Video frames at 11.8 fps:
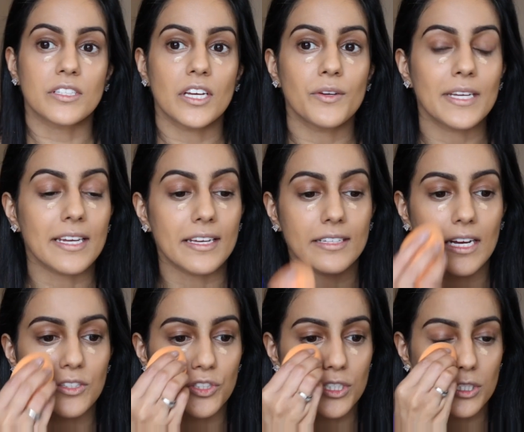I go in
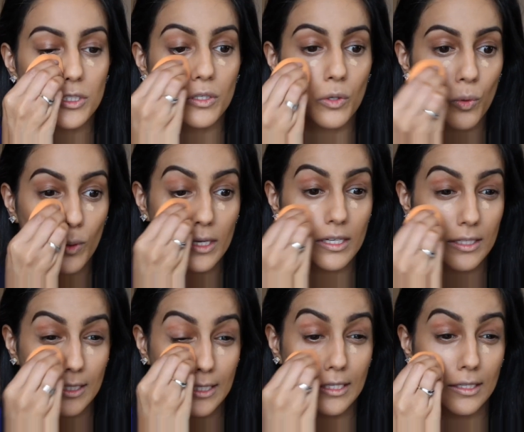and just
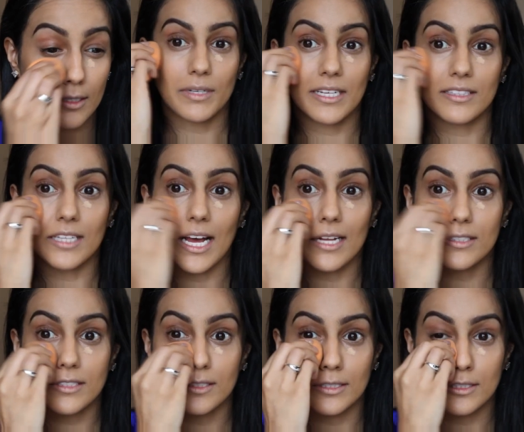quickly blend
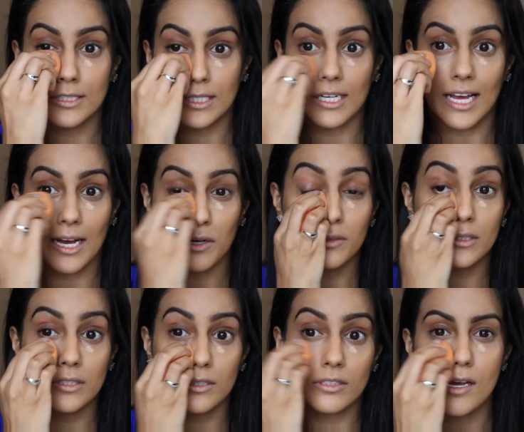that concealer
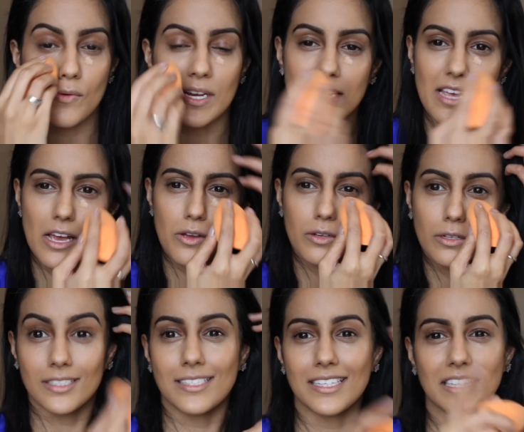out. There we go.
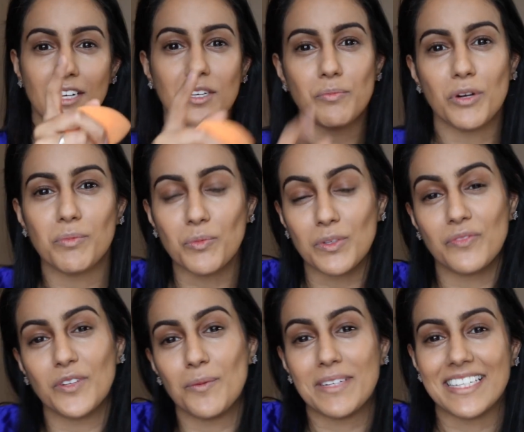You see, the only problem with
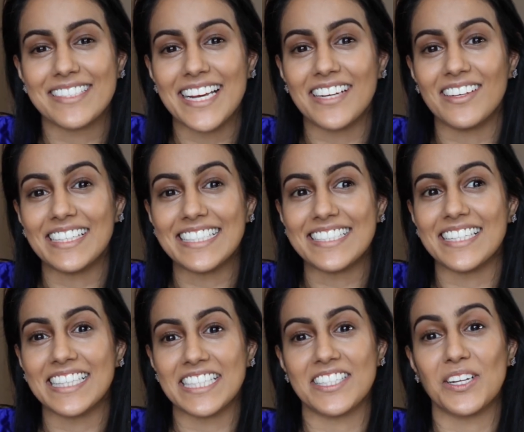filming in daylight is
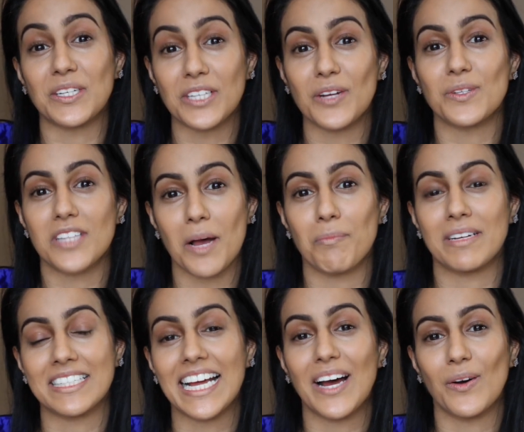that the sun goes up
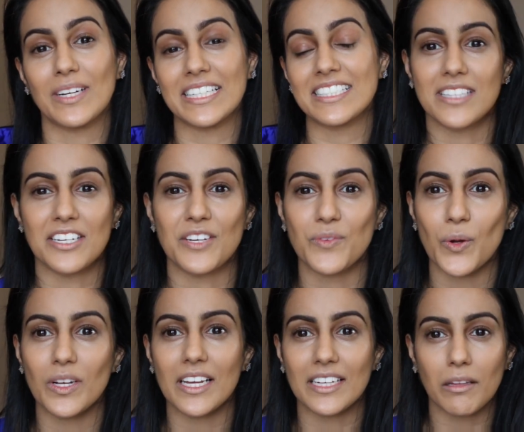and down and then you've
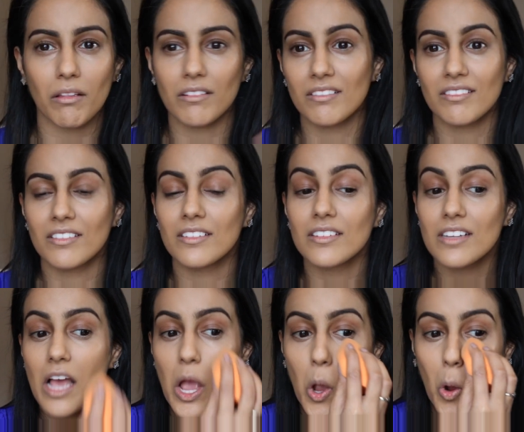got like
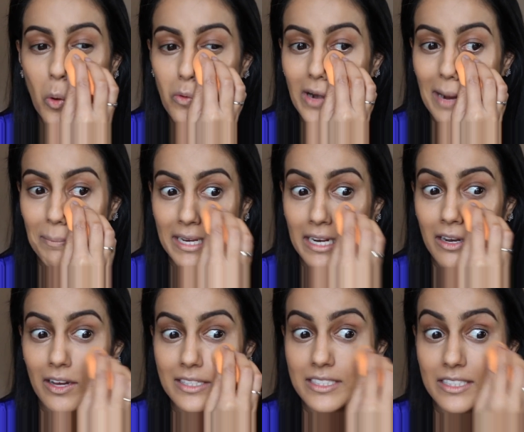crappy
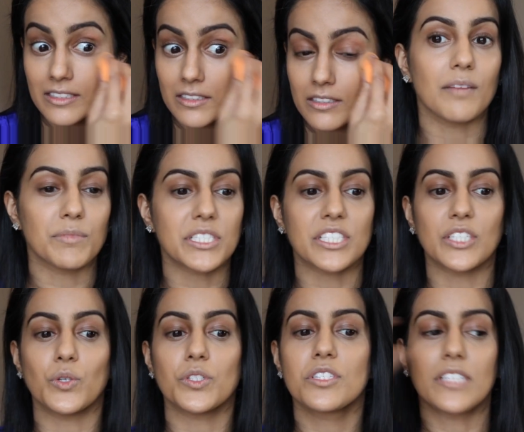lighting. I'm just
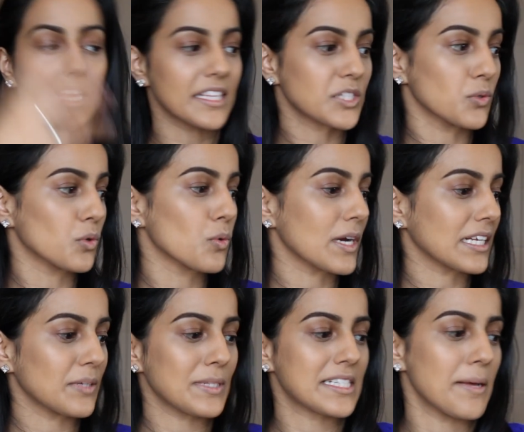going to set this all
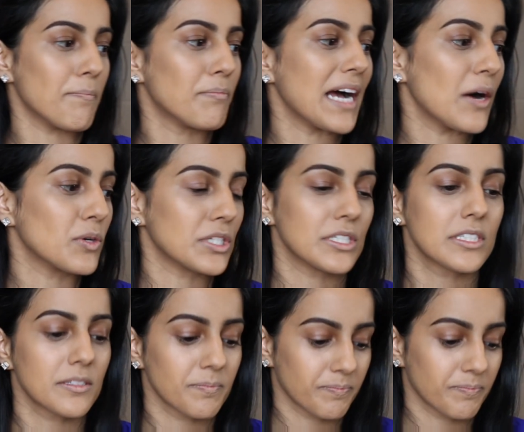quickly with some powders.